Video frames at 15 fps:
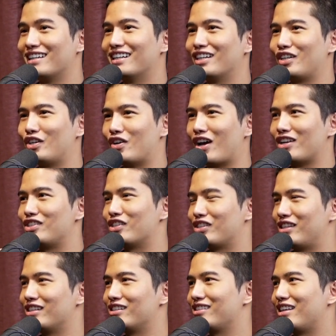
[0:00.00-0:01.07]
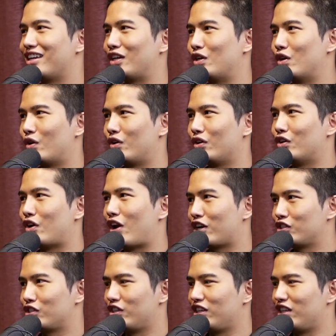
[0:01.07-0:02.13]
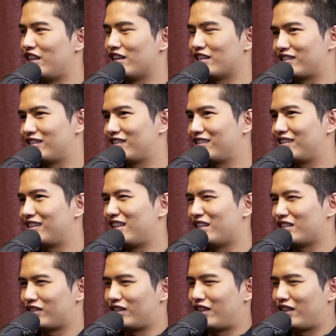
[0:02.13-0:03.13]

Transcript: You're not just this thing. You're actually this like